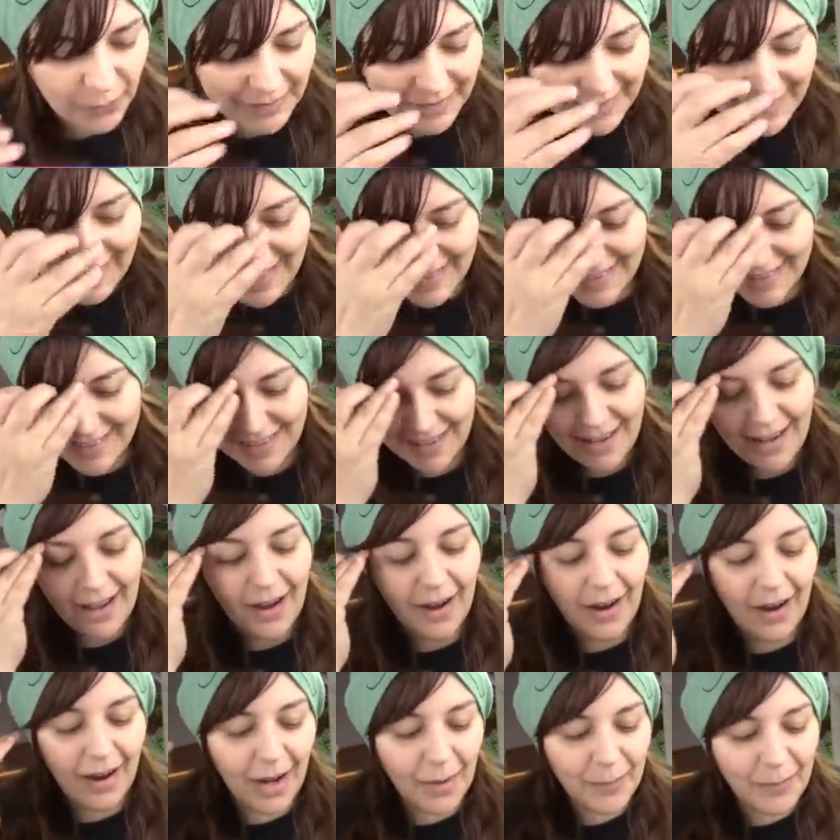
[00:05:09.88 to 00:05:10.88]
We get
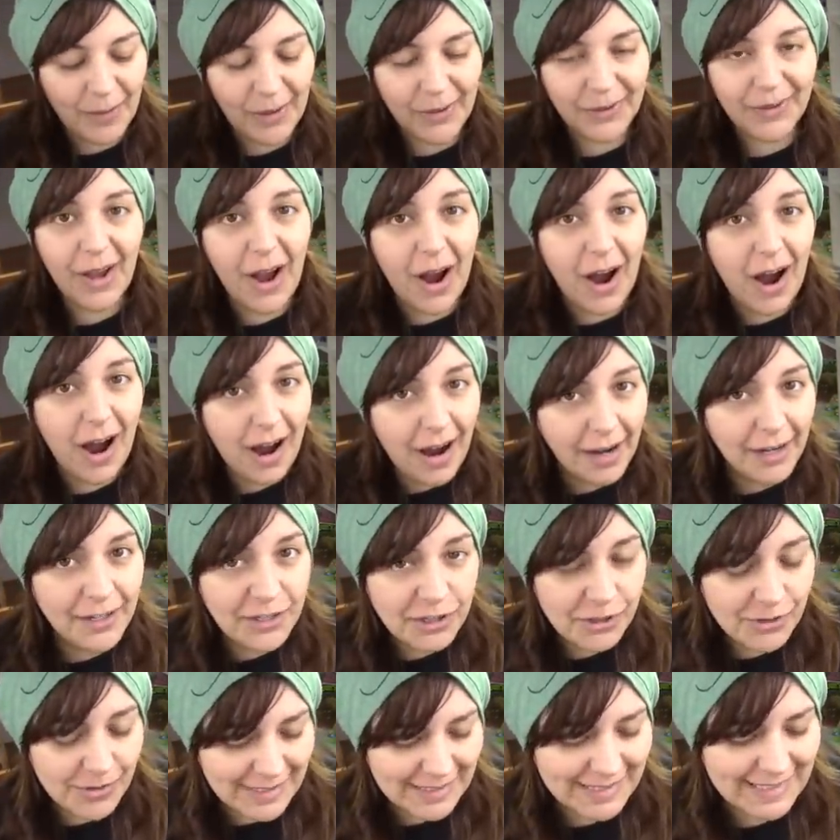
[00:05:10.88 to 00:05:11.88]
about a
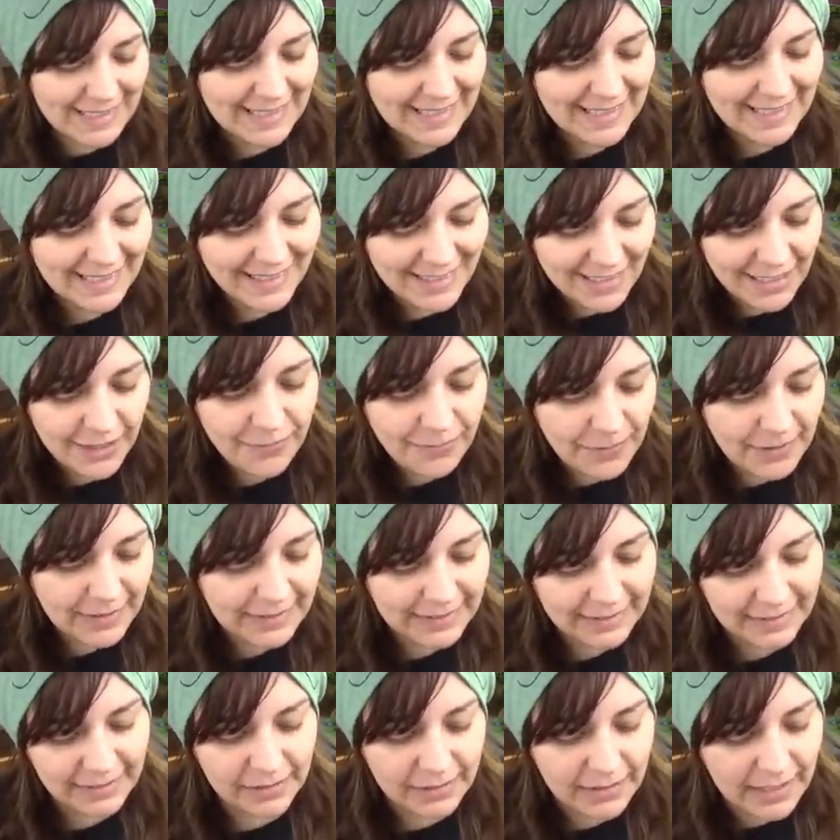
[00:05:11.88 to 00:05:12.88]
hundred different
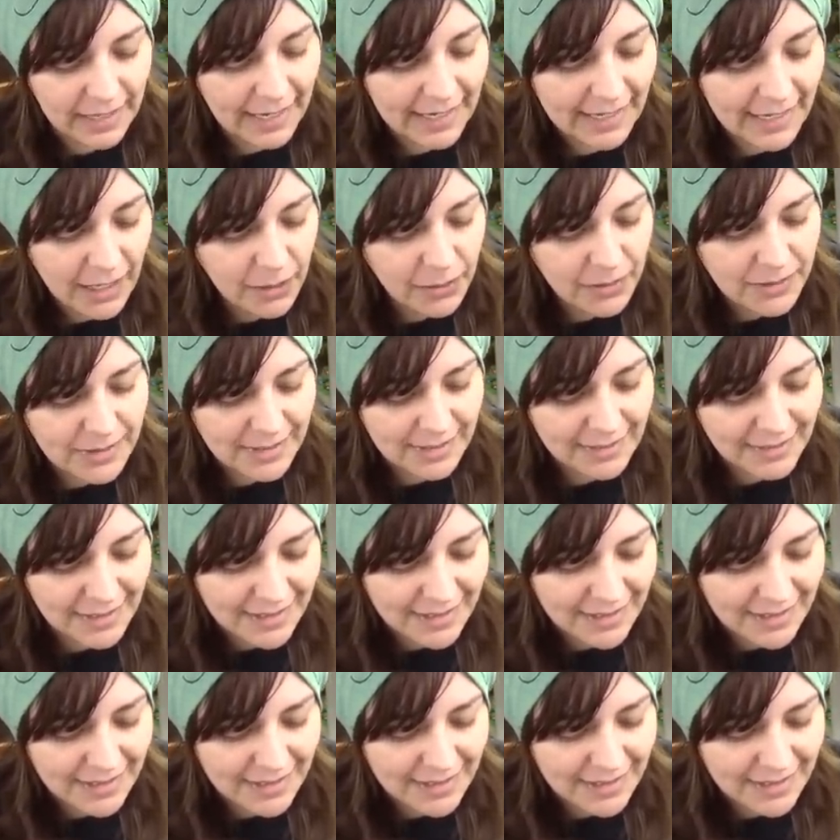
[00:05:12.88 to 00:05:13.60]
little cutouts and